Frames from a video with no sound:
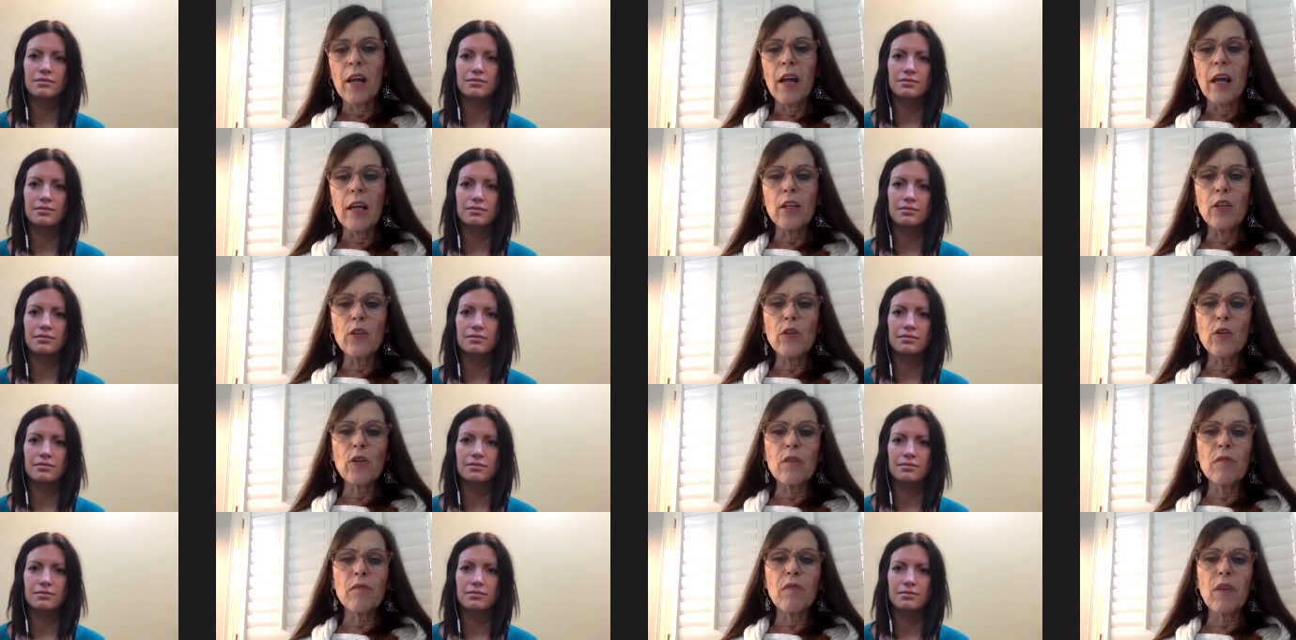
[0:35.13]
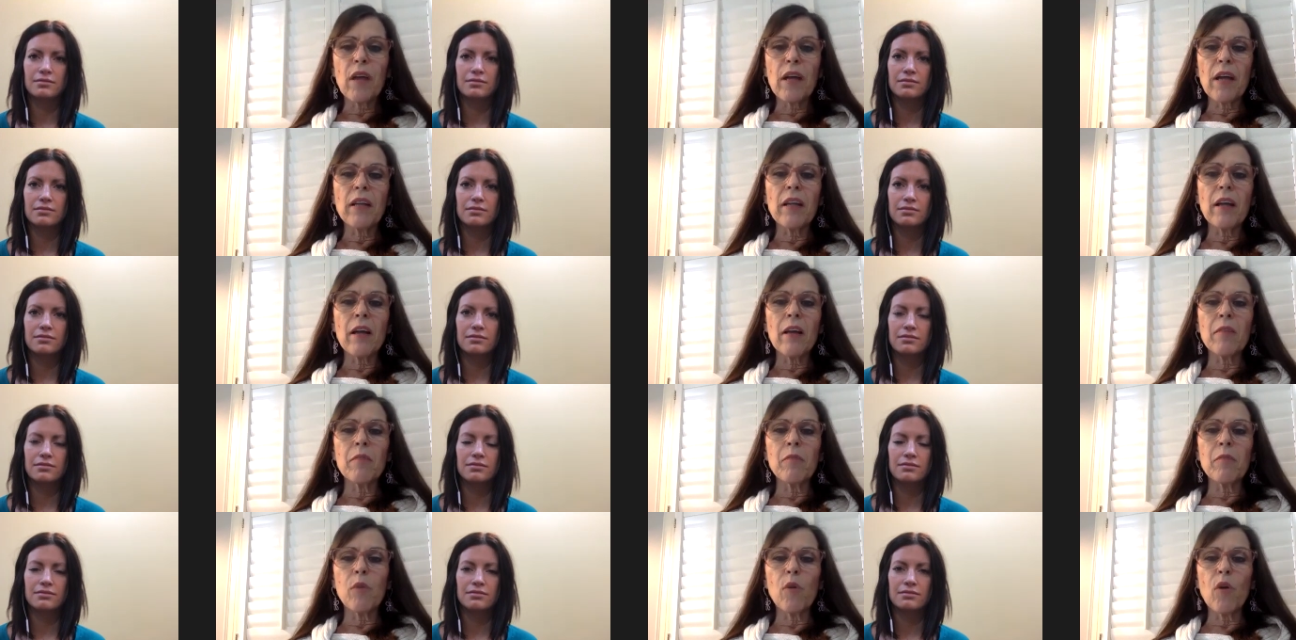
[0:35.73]
Speaker 1: and you can find
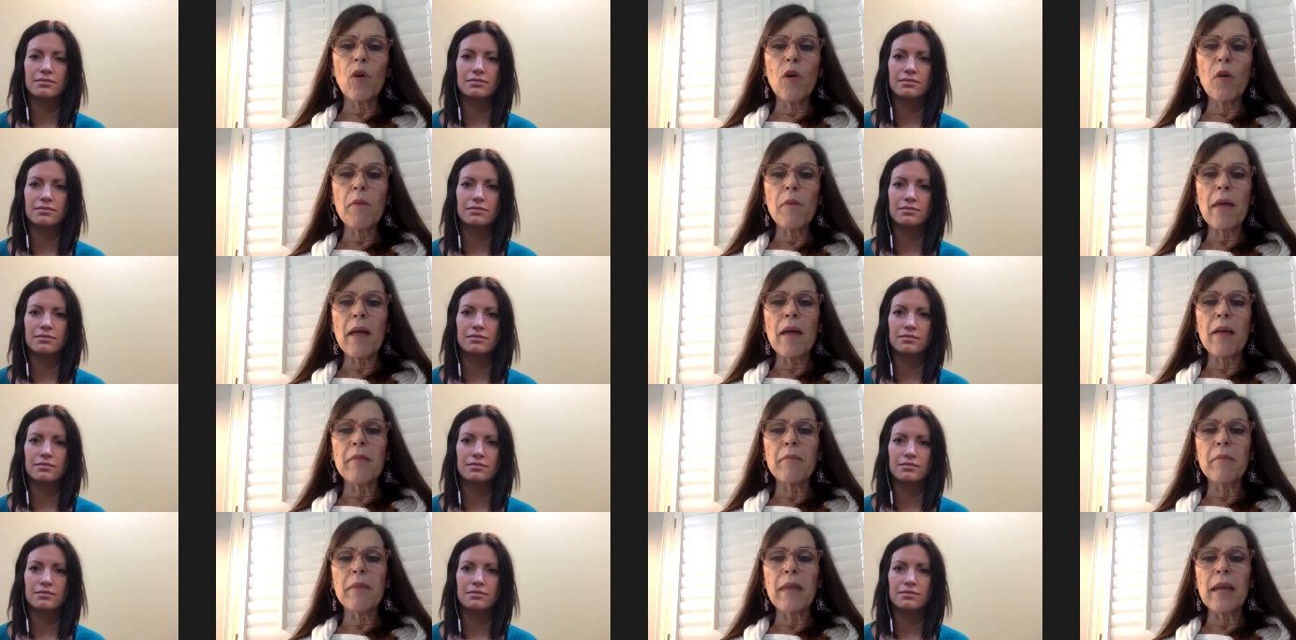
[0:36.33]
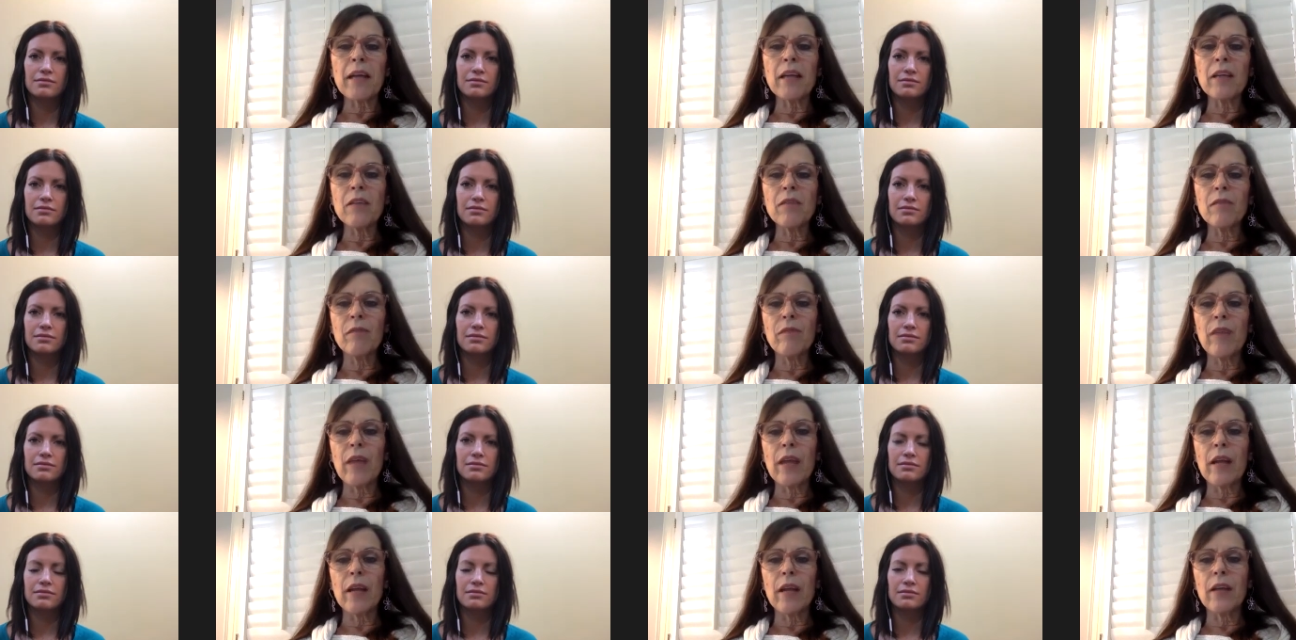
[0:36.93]
out more about Meagan
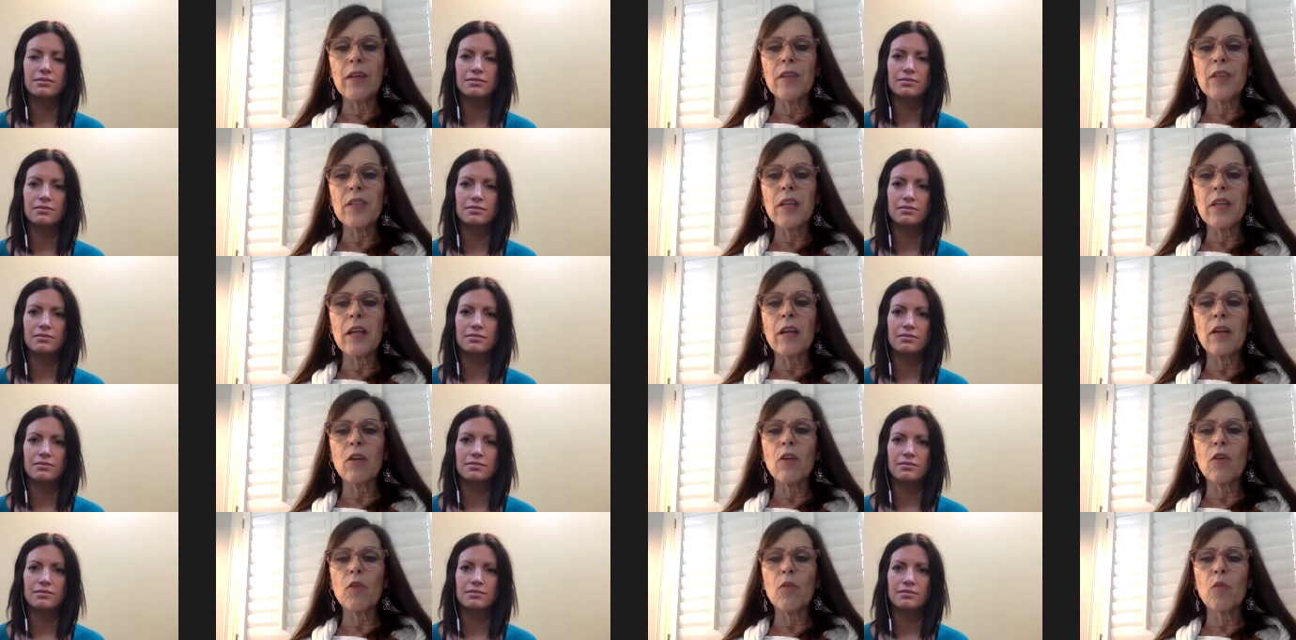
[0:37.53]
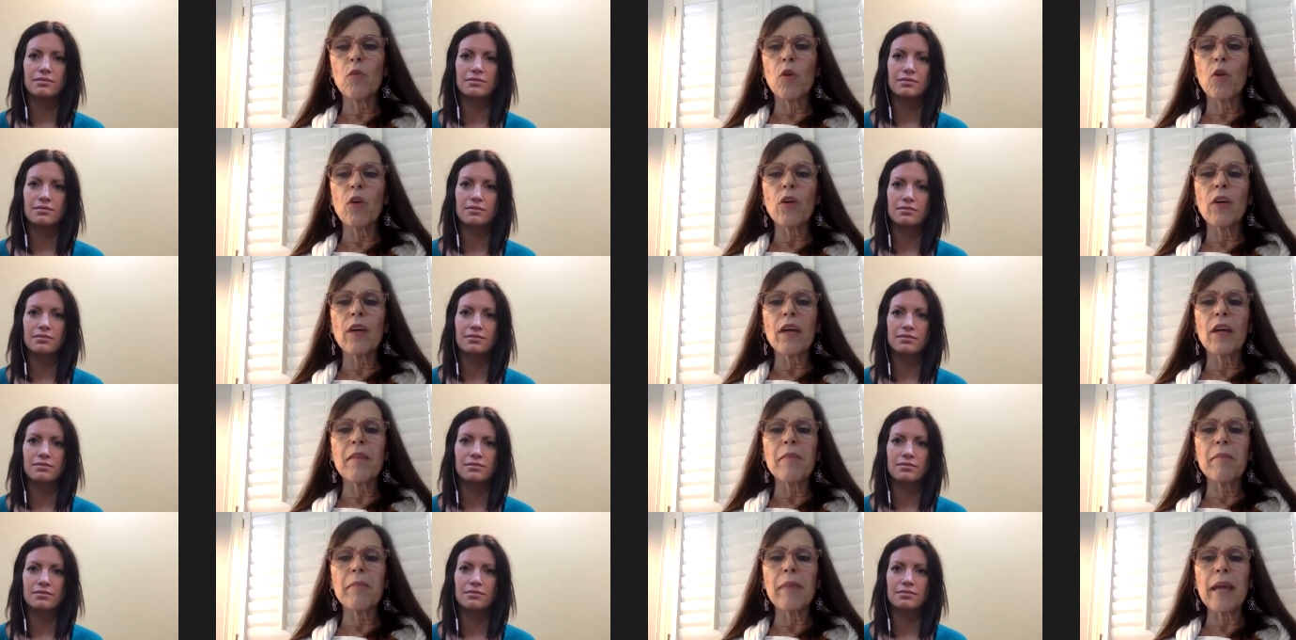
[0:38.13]
Fettes and her work
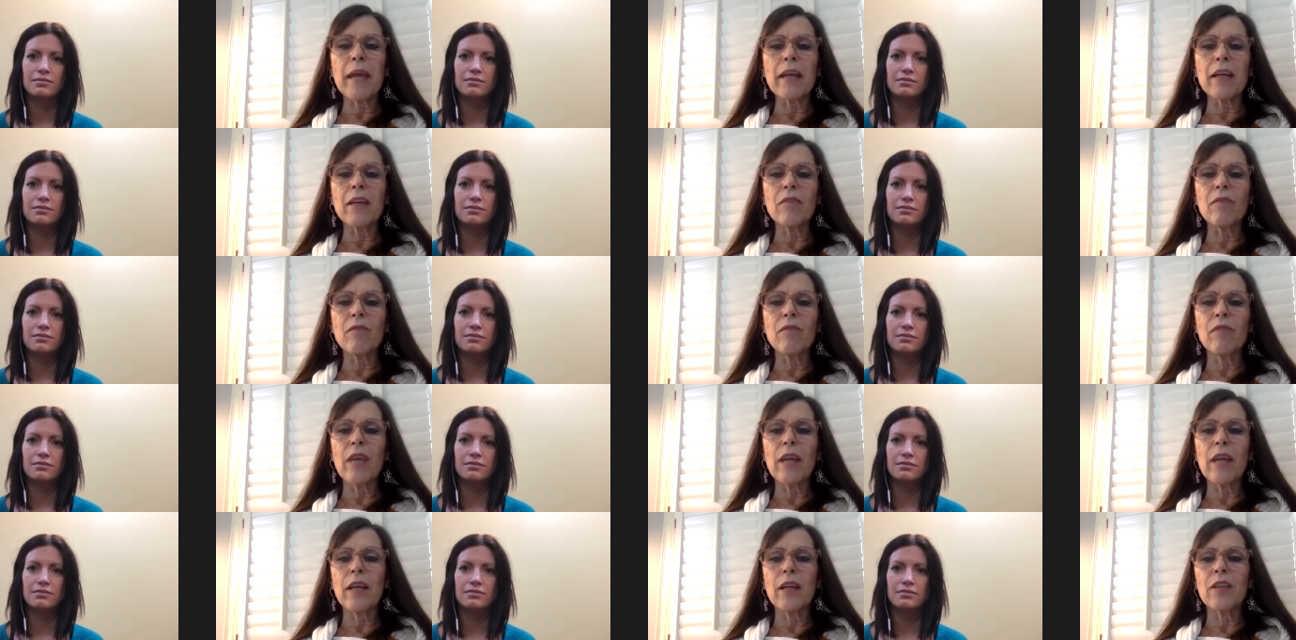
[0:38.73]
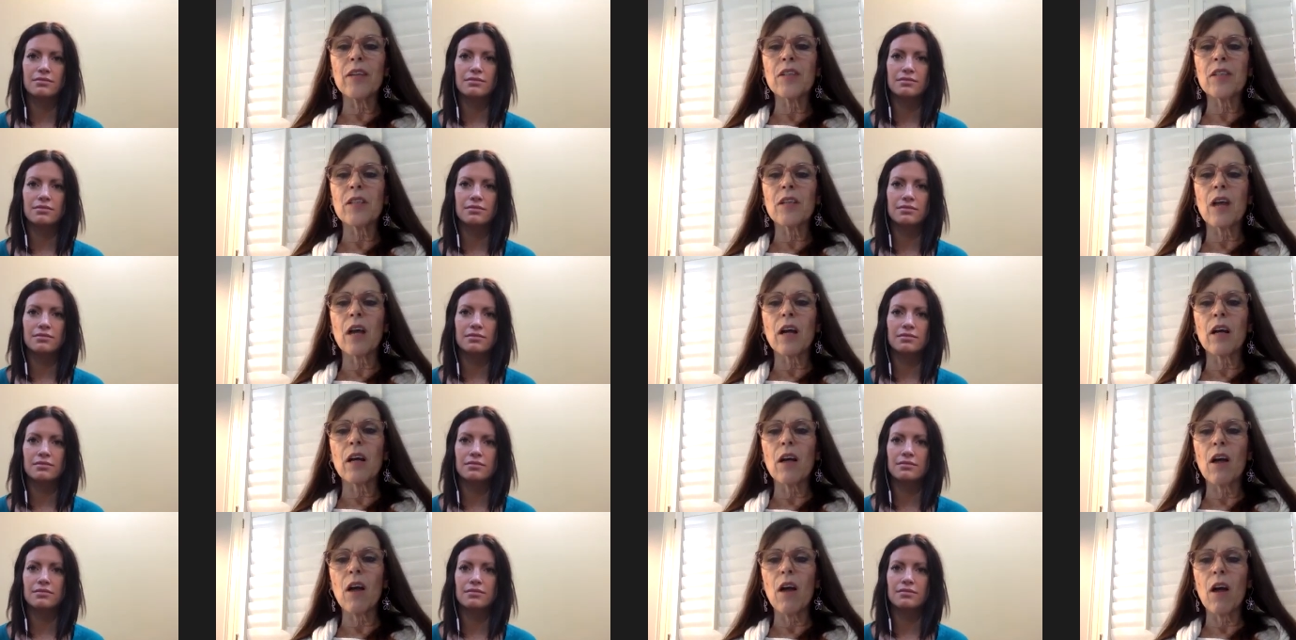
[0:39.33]
at Meagan Fettes dot
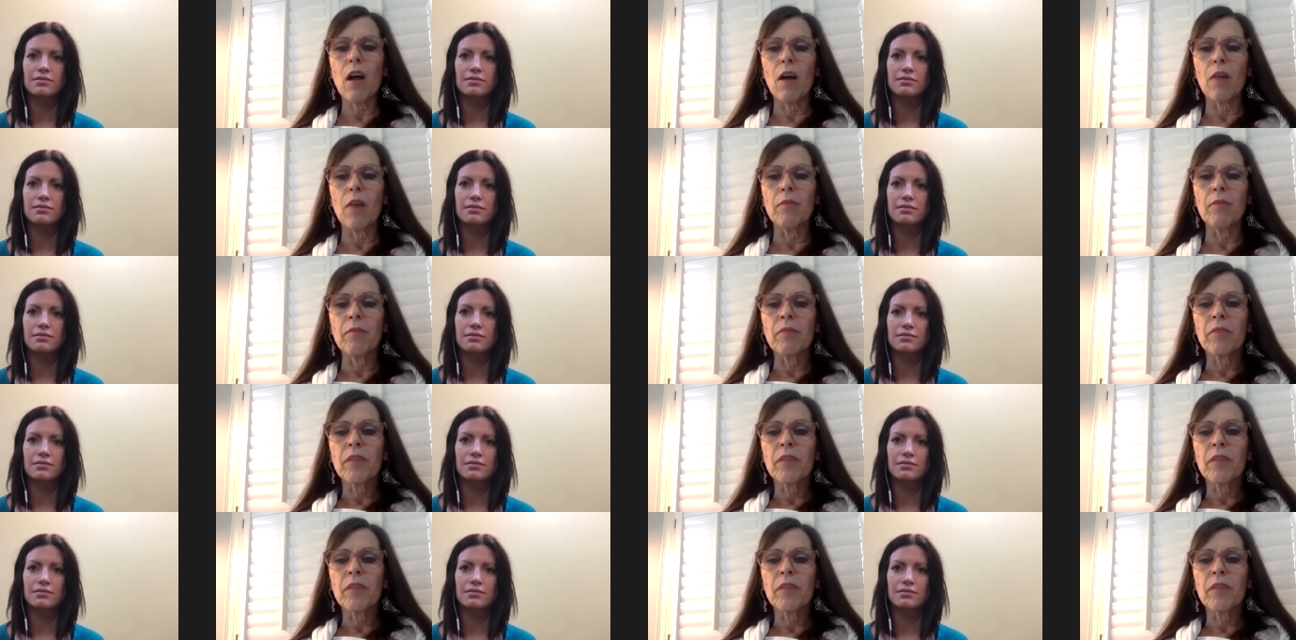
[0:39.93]
com.